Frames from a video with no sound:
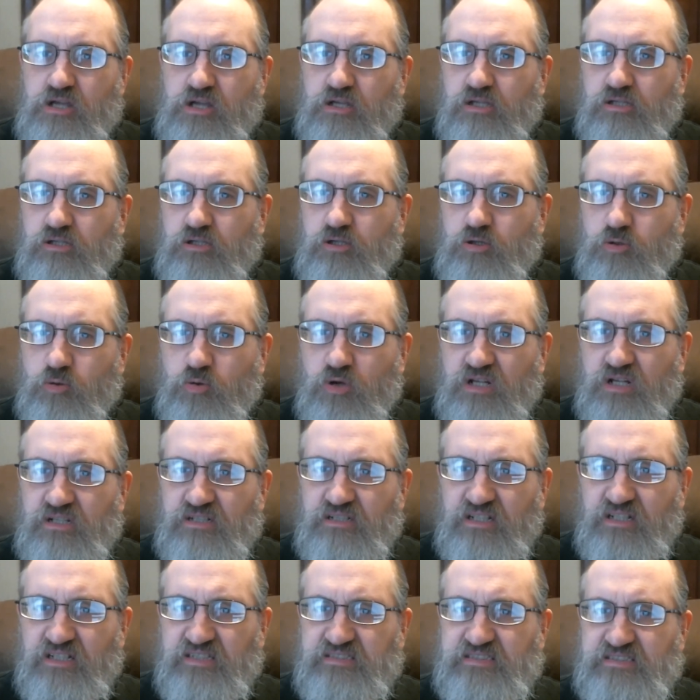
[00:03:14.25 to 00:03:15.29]
you can
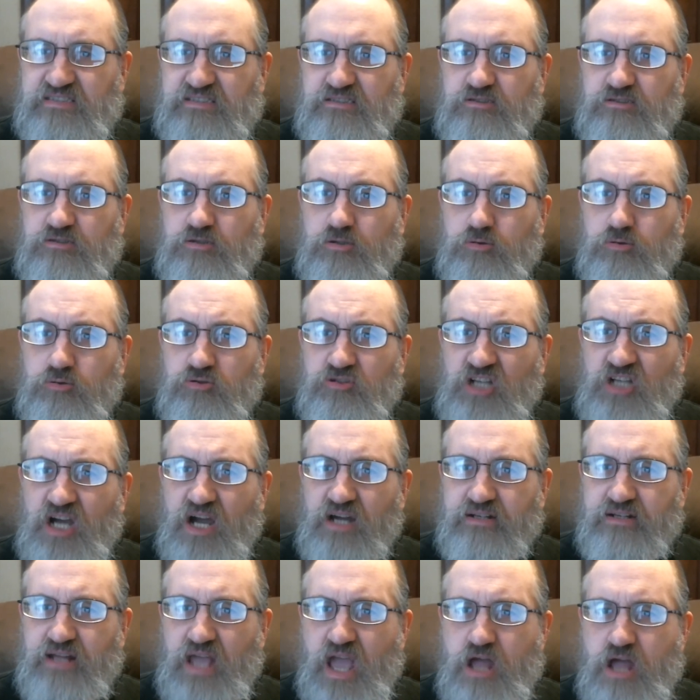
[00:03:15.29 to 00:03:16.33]
listen to
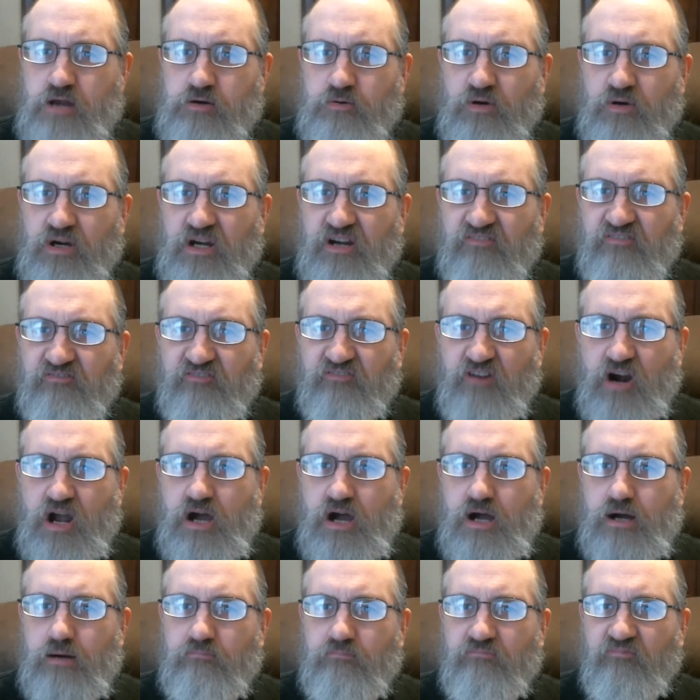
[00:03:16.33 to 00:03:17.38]
John Henry
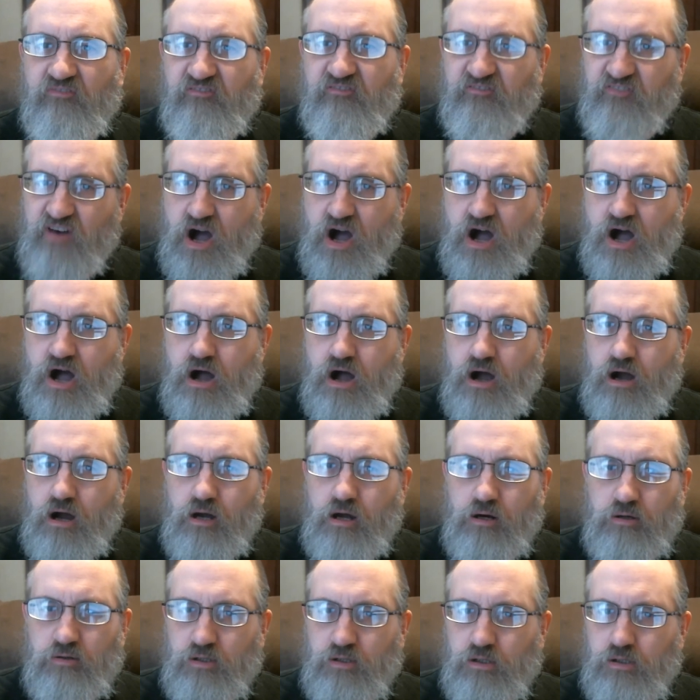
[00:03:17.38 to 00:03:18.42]
from
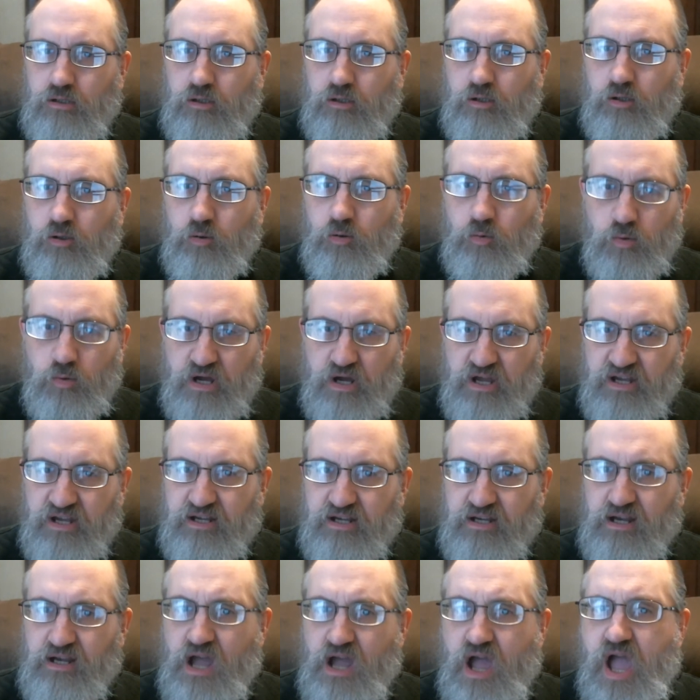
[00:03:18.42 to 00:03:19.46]
far
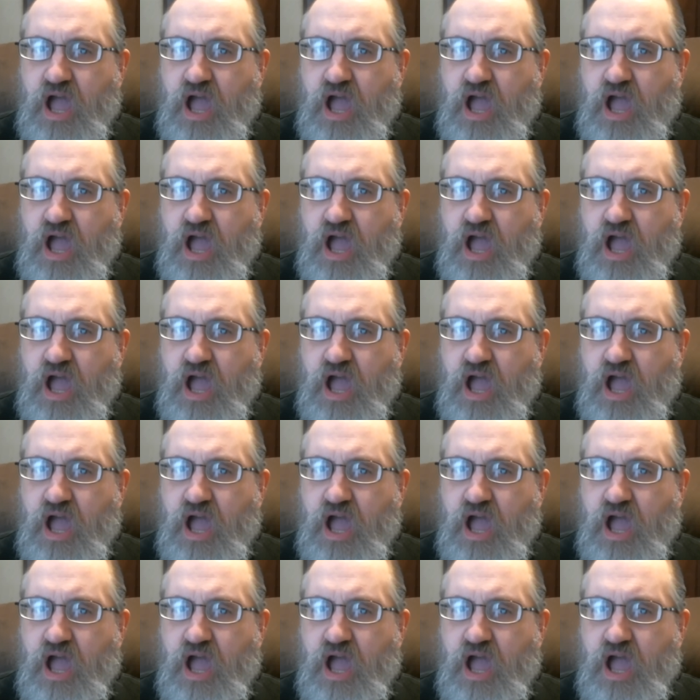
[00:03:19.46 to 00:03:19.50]
away,